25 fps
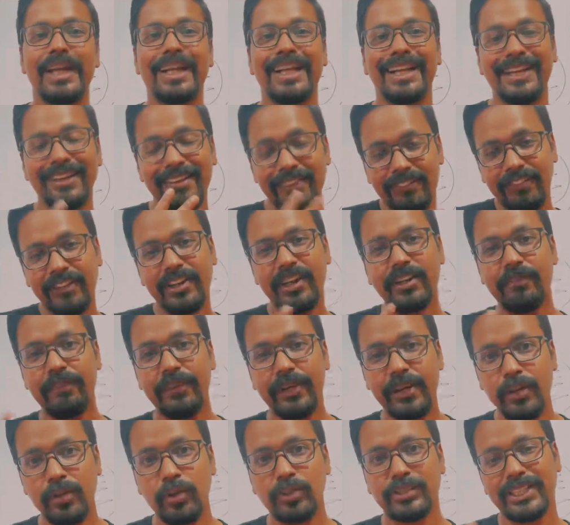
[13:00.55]
different
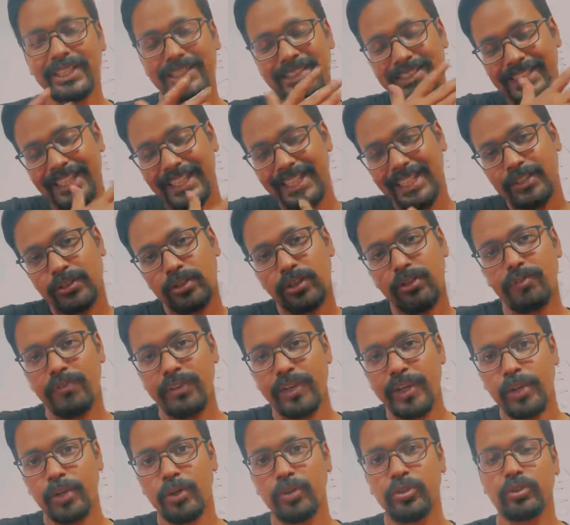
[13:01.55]
videos, a series of
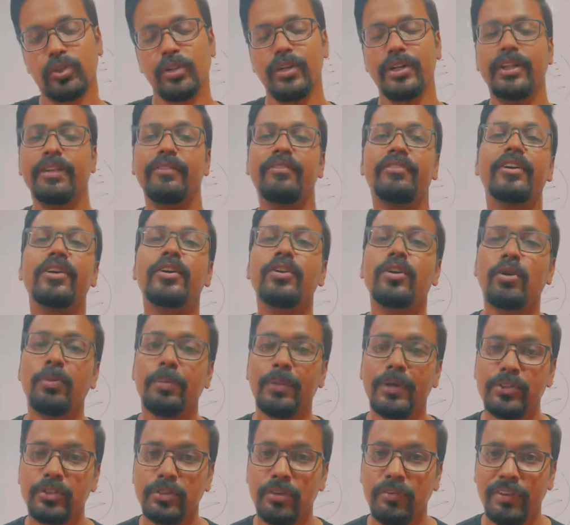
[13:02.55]
videos on different
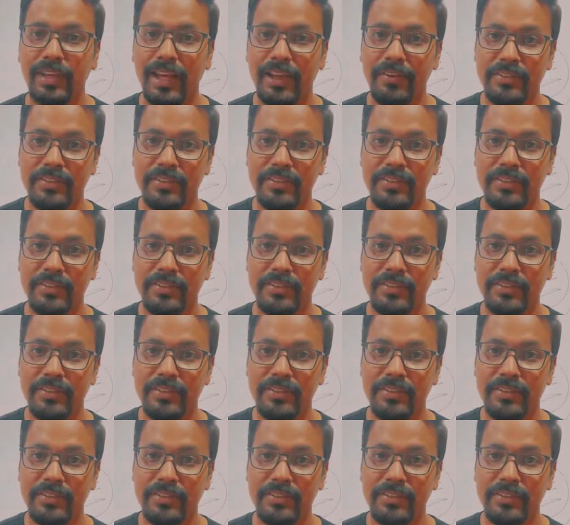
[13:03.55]
topics of life